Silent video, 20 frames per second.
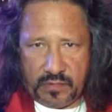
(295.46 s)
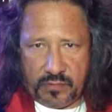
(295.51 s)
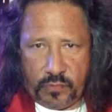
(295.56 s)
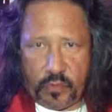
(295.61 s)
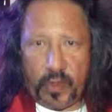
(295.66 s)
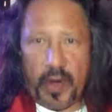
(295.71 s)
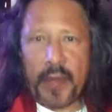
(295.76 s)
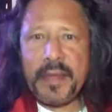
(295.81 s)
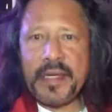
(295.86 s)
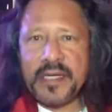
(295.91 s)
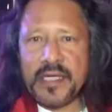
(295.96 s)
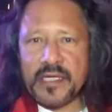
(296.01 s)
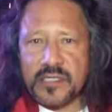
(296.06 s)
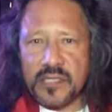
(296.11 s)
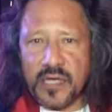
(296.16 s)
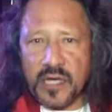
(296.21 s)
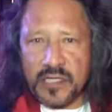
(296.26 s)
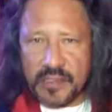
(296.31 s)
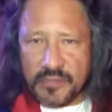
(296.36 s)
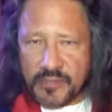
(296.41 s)
What do I mean
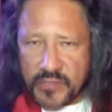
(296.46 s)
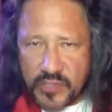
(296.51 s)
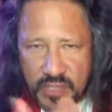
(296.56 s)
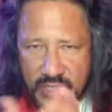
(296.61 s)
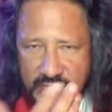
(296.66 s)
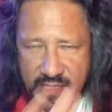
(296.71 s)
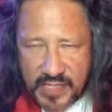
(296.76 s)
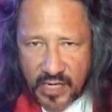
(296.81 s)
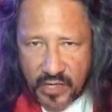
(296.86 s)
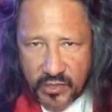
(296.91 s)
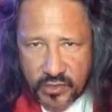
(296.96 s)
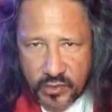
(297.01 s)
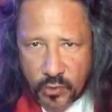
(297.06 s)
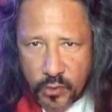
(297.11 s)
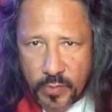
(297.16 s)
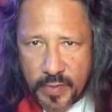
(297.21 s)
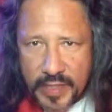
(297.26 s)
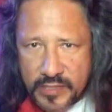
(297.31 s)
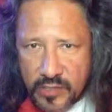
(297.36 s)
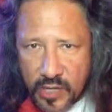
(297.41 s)
discuss? I'm just going to tell you.
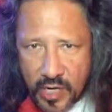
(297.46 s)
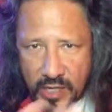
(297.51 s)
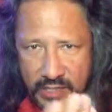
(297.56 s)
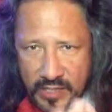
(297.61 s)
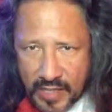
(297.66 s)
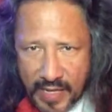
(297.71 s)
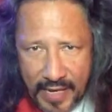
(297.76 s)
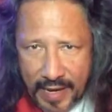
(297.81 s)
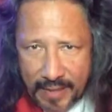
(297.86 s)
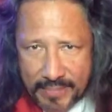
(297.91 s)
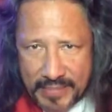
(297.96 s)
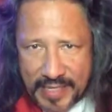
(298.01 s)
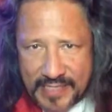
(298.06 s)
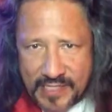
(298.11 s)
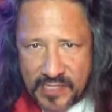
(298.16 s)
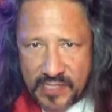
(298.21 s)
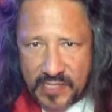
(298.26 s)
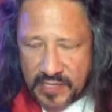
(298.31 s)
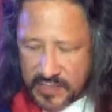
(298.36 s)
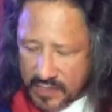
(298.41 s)
Who am I talking? I'm
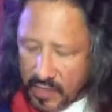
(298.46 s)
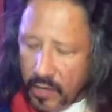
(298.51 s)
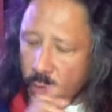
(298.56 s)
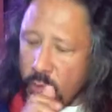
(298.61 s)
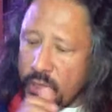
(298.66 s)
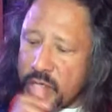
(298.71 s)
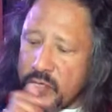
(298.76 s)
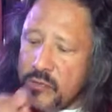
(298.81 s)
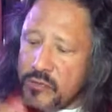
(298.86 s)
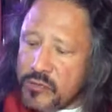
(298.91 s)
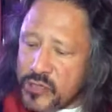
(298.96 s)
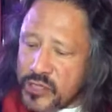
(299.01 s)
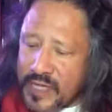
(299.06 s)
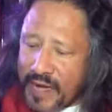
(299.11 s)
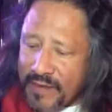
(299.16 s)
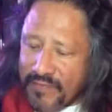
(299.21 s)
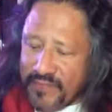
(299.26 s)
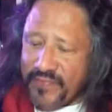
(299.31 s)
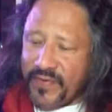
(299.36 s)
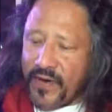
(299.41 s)
not discussing. Will you
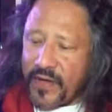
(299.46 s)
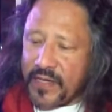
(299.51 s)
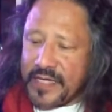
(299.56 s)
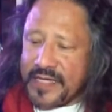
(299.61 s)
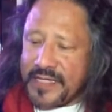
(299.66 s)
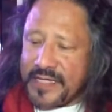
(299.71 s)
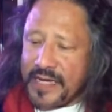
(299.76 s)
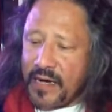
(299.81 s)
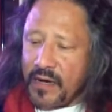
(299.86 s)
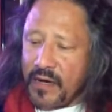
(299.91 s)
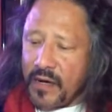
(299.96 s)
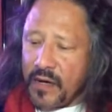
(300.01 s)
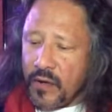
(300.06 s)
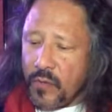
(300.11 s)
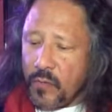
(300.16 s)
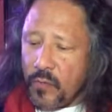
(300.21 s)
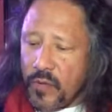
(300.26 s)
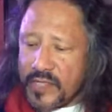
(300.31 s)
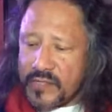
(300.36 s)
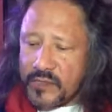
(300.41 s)
stop falling down?
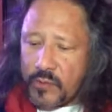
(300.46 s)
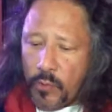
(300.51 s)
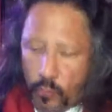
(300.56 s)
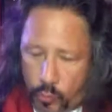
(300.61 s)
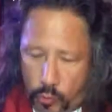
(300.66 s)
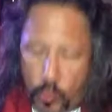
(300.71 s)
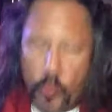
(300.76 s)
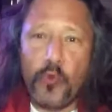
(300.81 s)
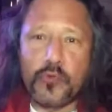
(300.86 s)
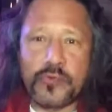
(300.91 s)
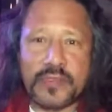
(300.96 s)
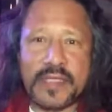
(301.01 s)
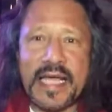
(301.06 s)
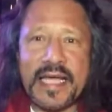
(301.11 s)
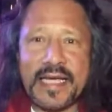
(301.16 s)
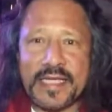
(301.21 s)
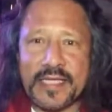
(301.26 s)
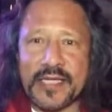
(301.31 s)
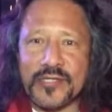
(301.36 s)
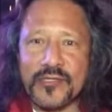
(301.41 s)
What is
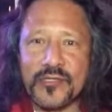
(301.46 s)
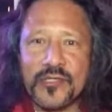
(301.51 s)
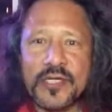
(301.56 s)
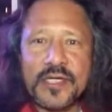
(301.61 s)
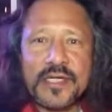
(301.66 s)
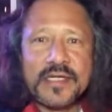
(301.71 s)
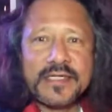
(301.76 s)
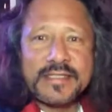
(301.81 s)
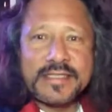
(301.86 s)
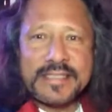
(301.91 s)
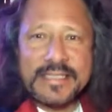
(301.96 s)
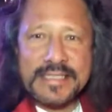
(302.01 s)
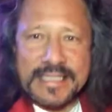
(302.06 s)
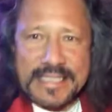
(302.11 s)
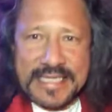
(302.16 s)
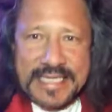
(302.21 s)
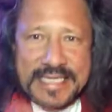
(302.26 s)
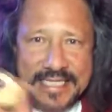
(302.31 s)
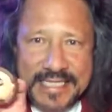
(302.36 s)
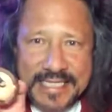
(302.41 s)
Dinklage?
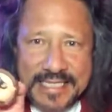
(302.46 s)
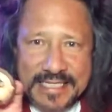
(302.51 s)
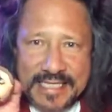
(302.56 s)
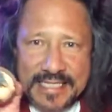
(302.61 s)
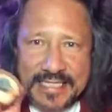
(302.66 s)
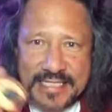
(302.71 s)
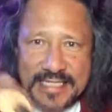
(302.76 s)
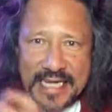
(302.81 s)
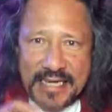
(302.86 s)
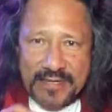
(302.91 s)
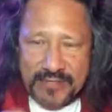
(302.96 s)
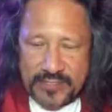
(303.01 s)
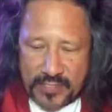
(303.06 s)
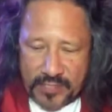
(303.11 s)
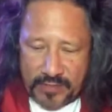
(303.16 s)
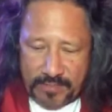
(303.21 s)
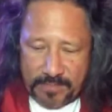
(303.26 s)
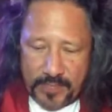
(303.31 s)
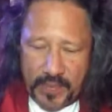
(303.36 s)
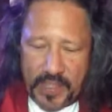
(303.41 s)
Dinklage is down to.